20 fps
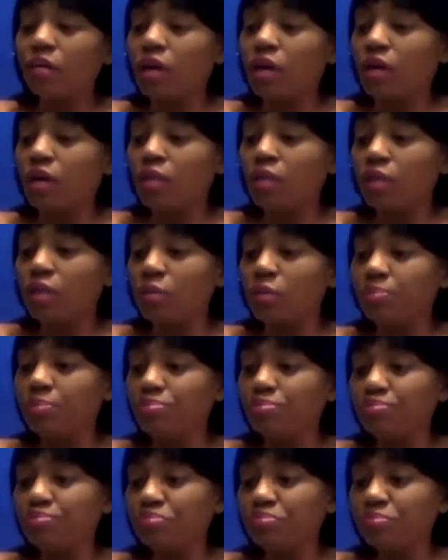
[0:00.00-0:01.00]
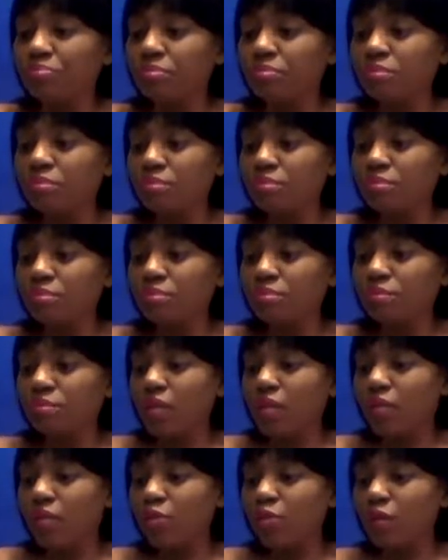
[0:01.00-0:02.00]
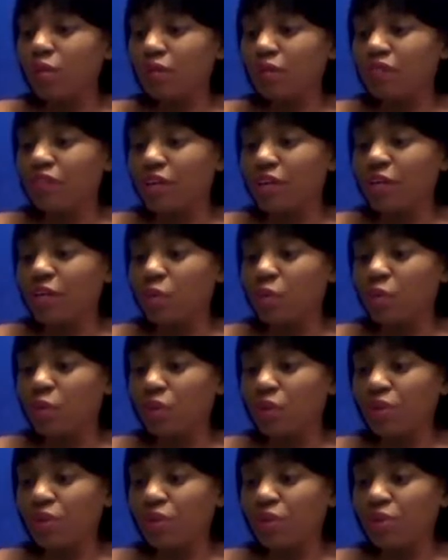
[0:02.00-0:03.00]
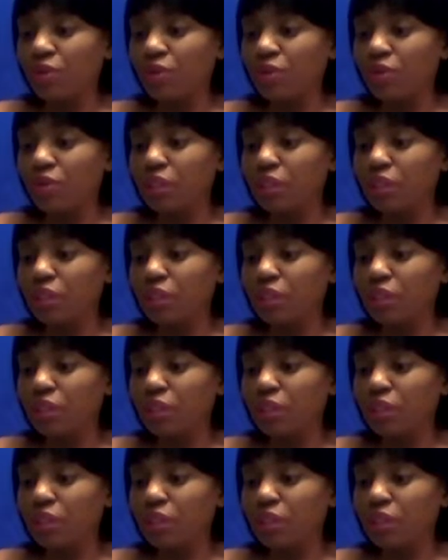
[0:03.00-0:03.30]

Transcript: I'm trying to find the word.